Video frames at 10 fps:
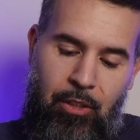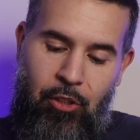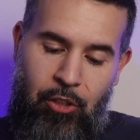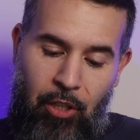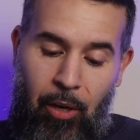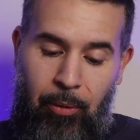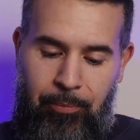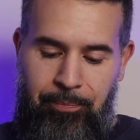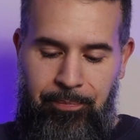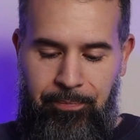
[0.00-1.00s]
So,
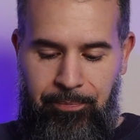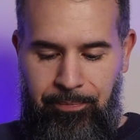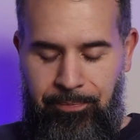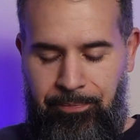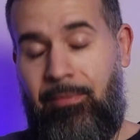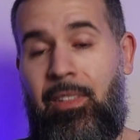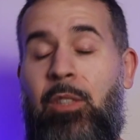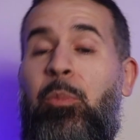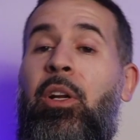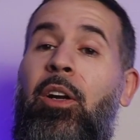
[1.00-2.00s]

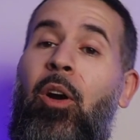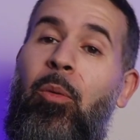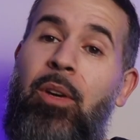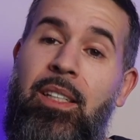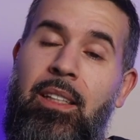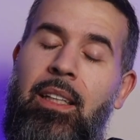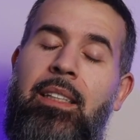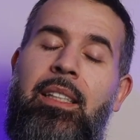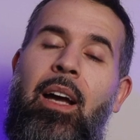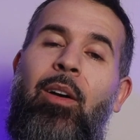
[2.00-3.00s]
let's put it on wrist and
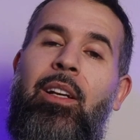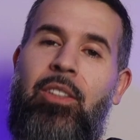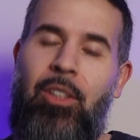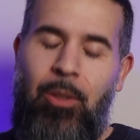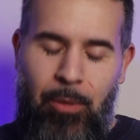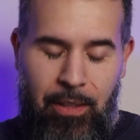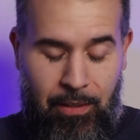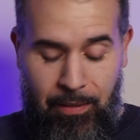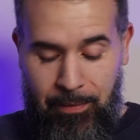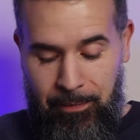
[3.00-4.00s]
let's see how it looks on the wrist.